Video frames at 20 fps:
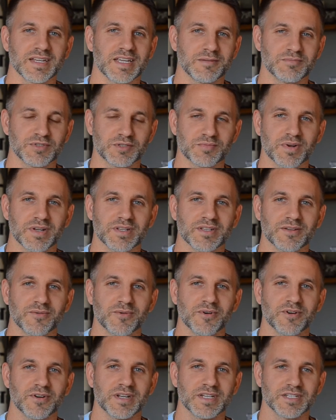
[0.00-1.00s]
Keep spreading the
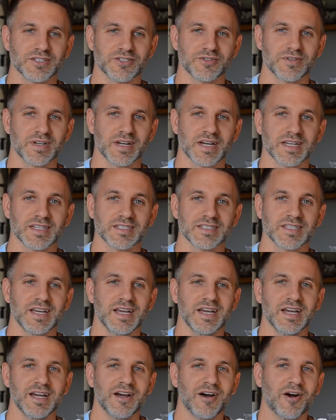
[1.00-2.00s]
word because you guys
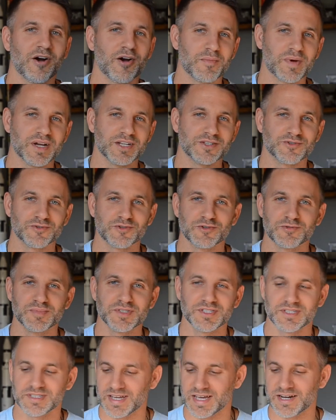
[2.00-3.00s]
are my
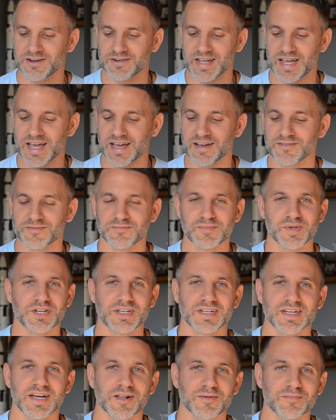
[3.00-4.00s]
troops. I don't have $1
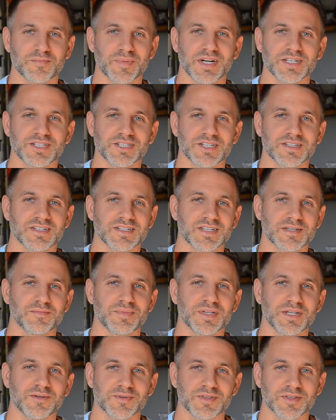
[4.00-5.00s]
million budget to
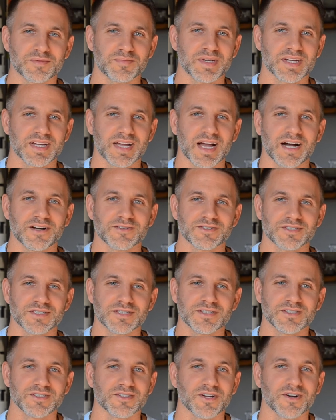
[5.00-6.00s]
compete with the big
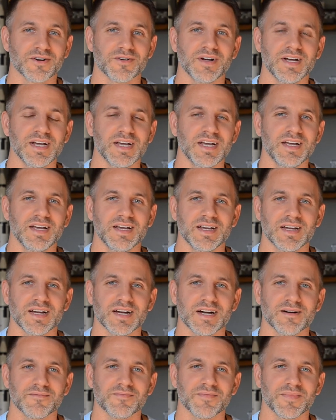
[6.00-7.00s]
houses, so
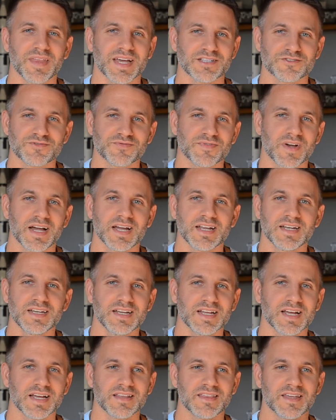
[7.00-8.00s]
that's fine.
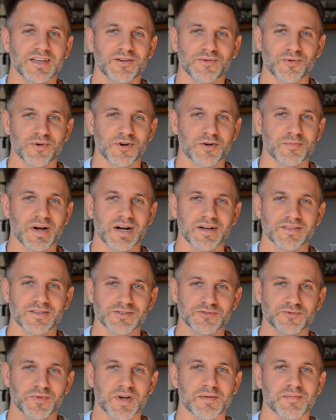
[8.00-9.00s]
I think word of mouth
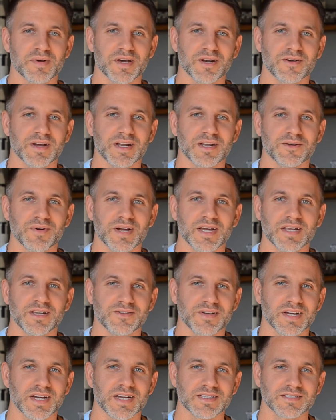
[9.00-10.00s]
is way better anyway, and
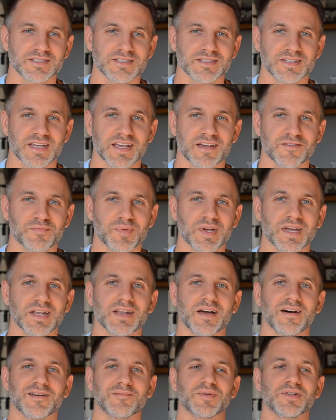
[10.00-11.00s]
you guys have been
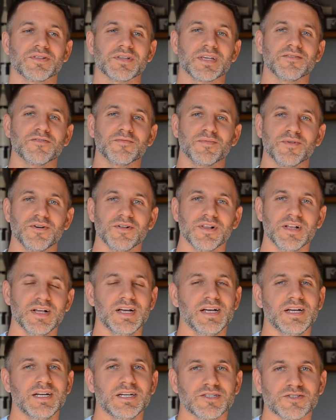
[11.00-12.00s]
unbelievable
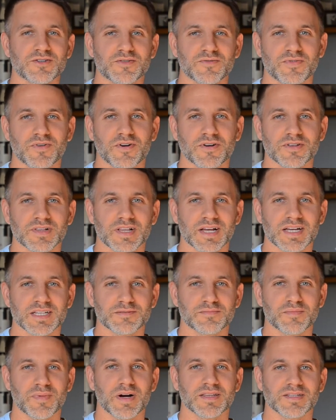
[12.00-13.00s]
so far in the
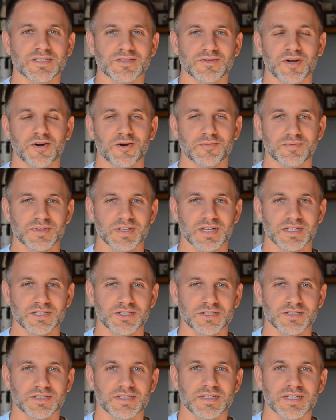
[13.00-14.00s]
last month, so I hope that
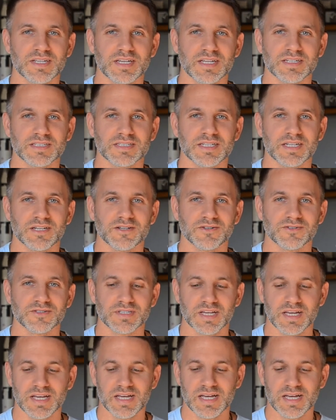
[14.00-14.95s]
just continues.